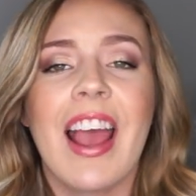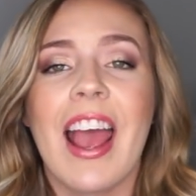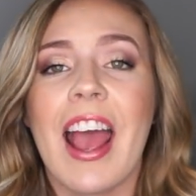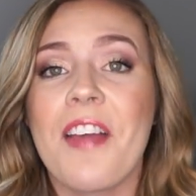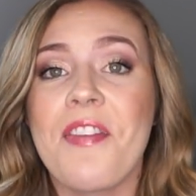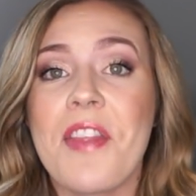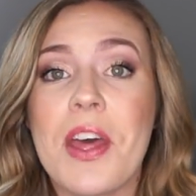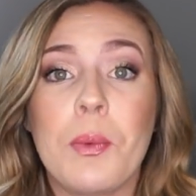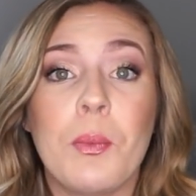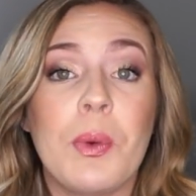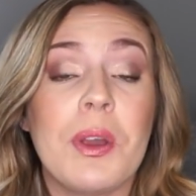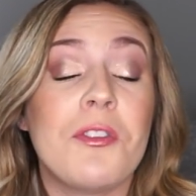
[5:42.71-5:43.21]

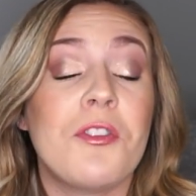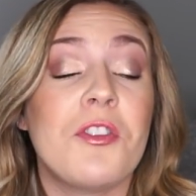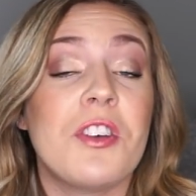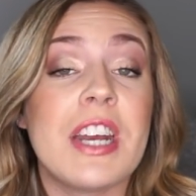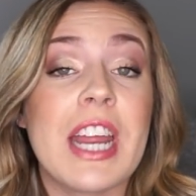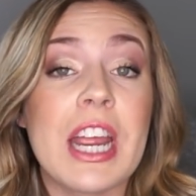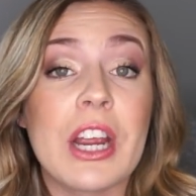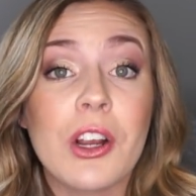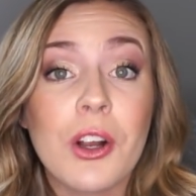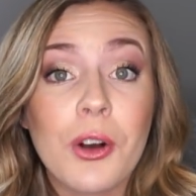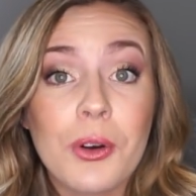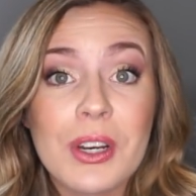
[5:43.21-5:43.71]
and then we've
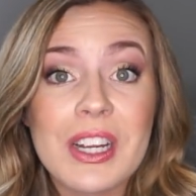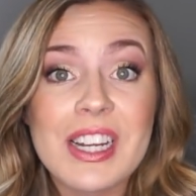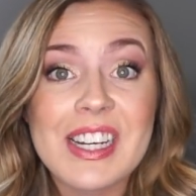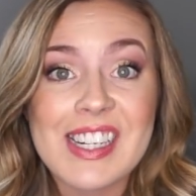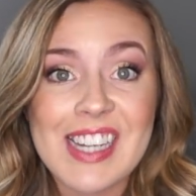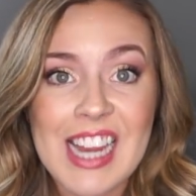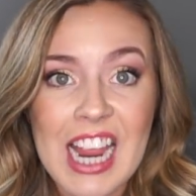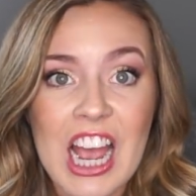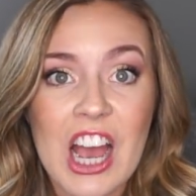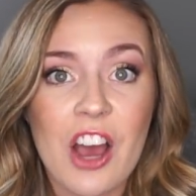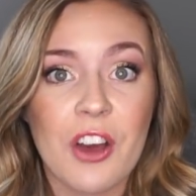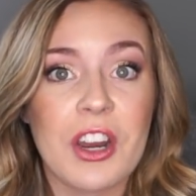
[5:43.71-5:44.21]
narrowed it
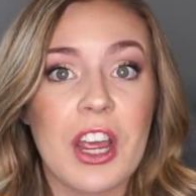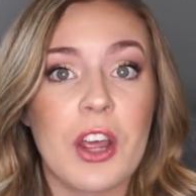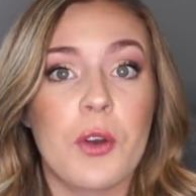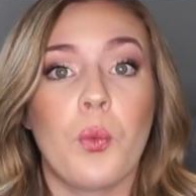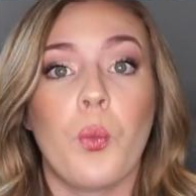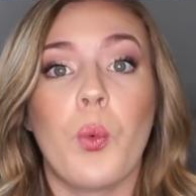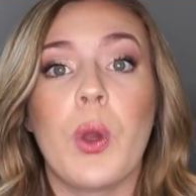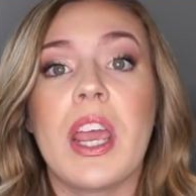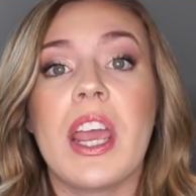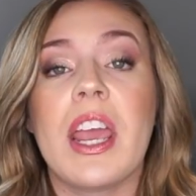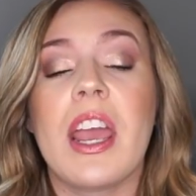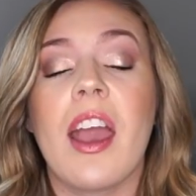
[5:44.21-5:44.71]
down and
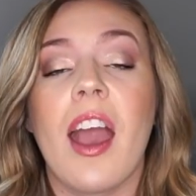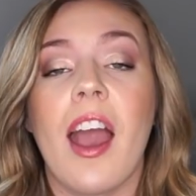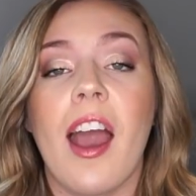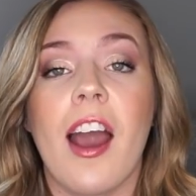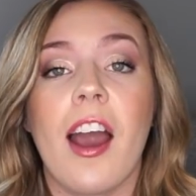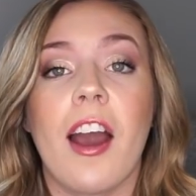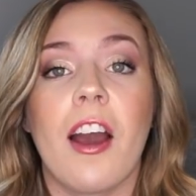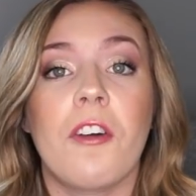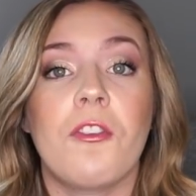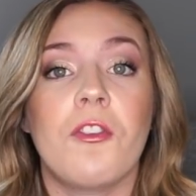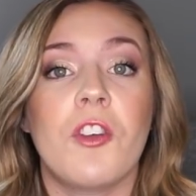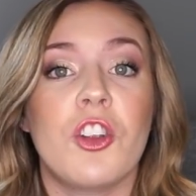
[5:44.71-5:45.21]
we
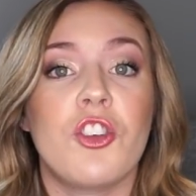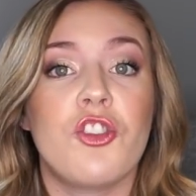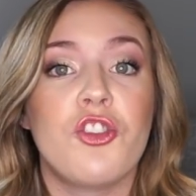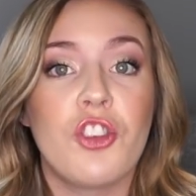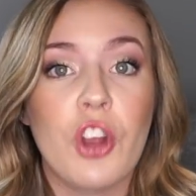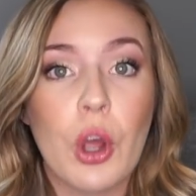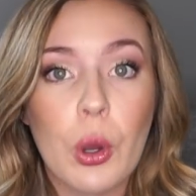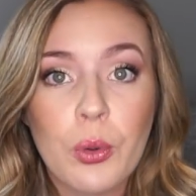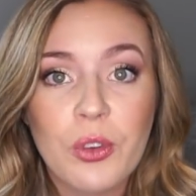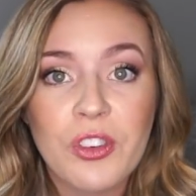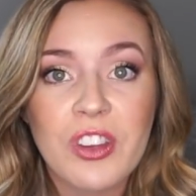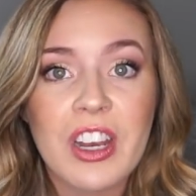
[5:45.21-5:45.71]
have
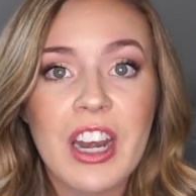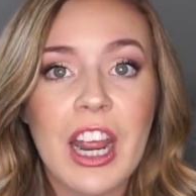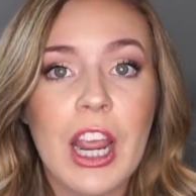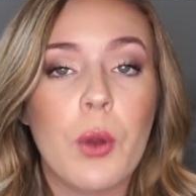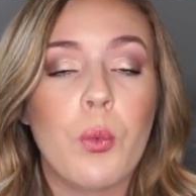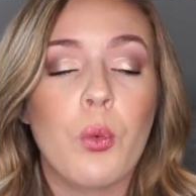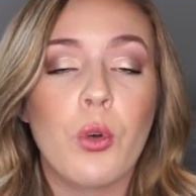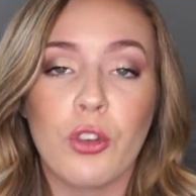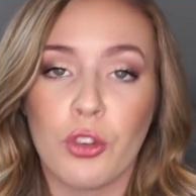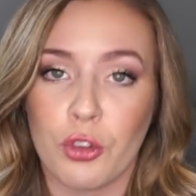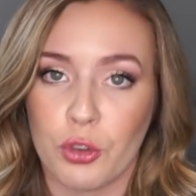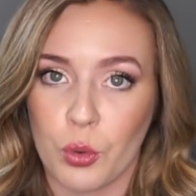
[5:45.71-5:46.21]
chosen a
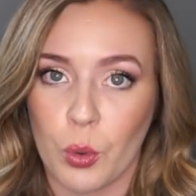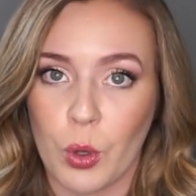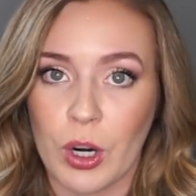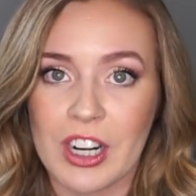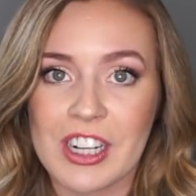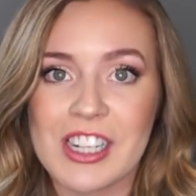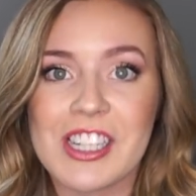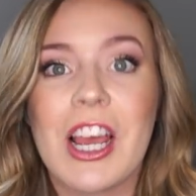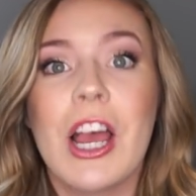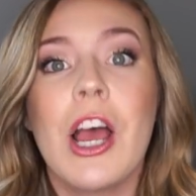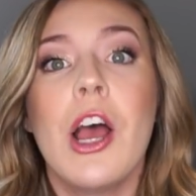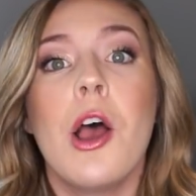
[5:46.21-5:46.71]

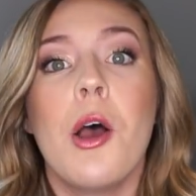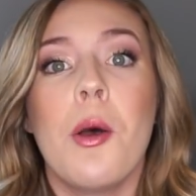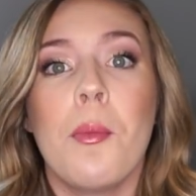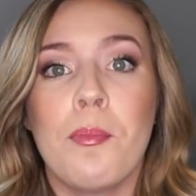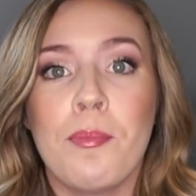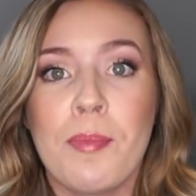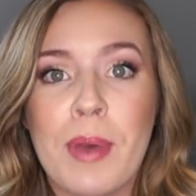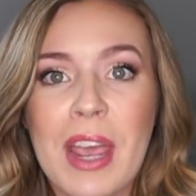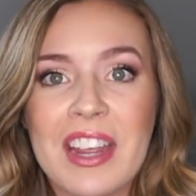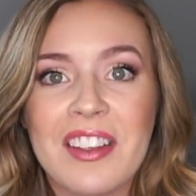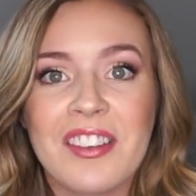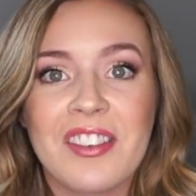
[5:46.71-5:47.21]
resort
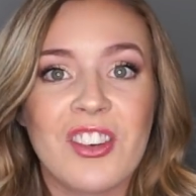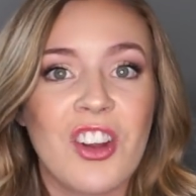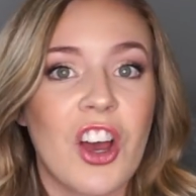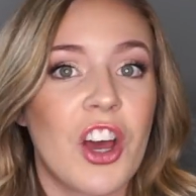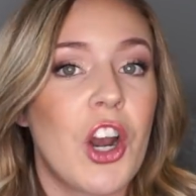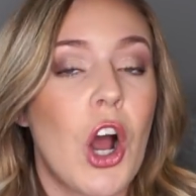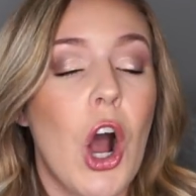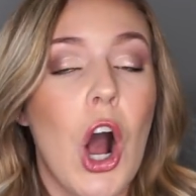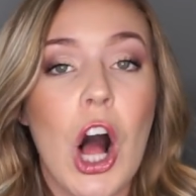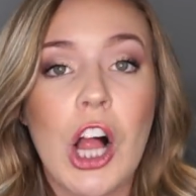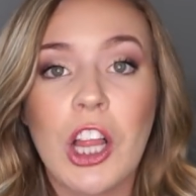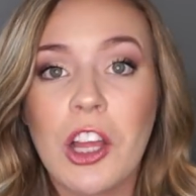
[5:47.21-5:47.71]
based on
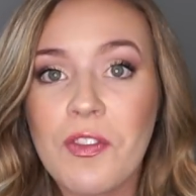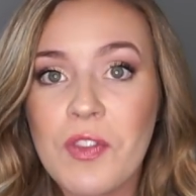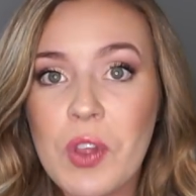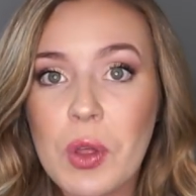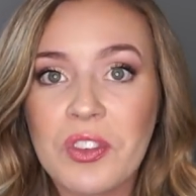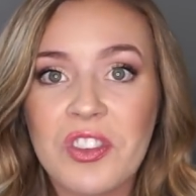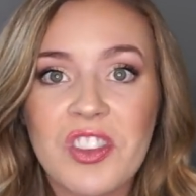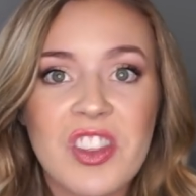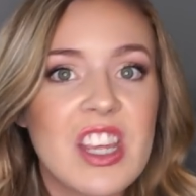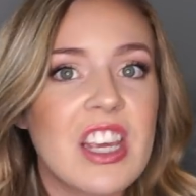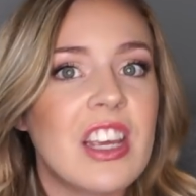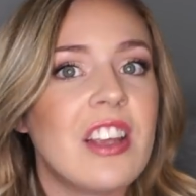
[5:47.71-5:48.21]
all of
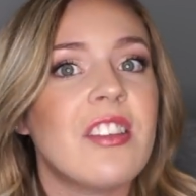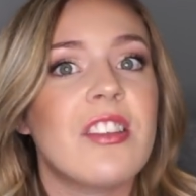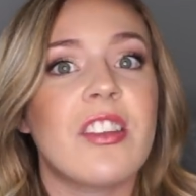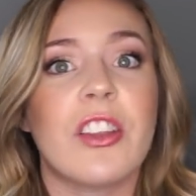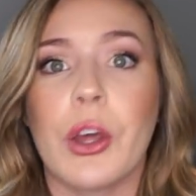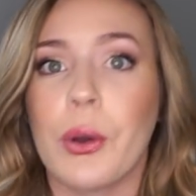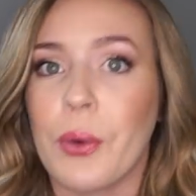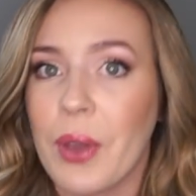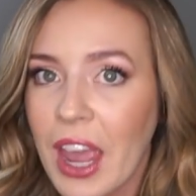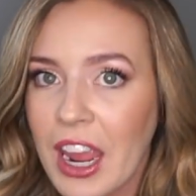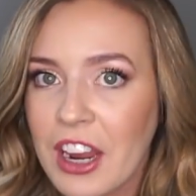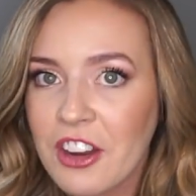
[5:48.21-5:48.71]
those things,
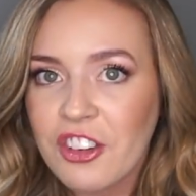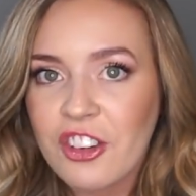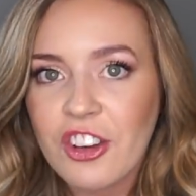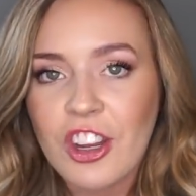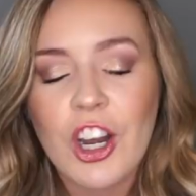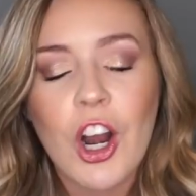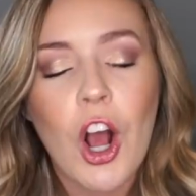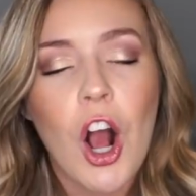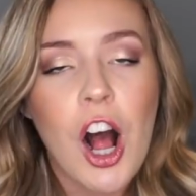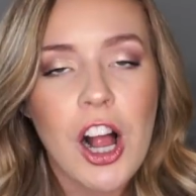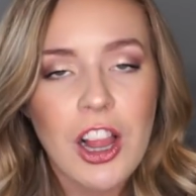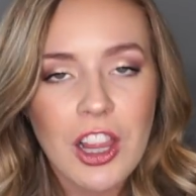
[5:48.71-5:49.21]

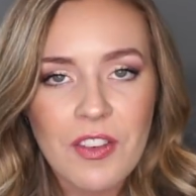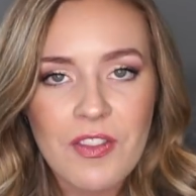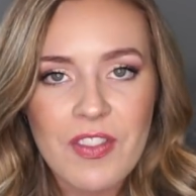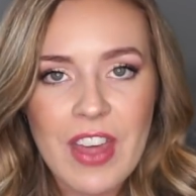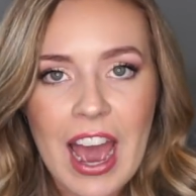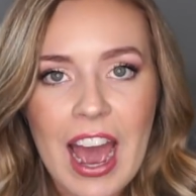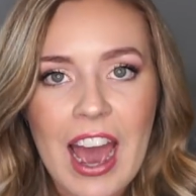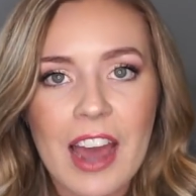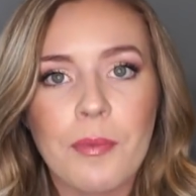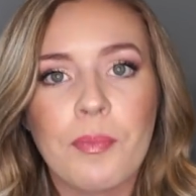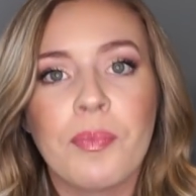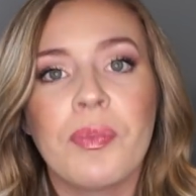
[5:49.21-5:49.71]
location, all of
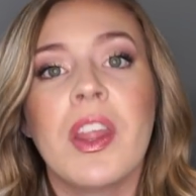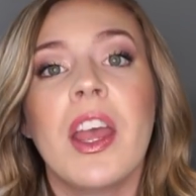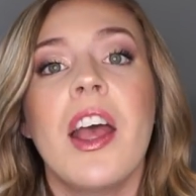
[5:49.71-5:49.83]
that,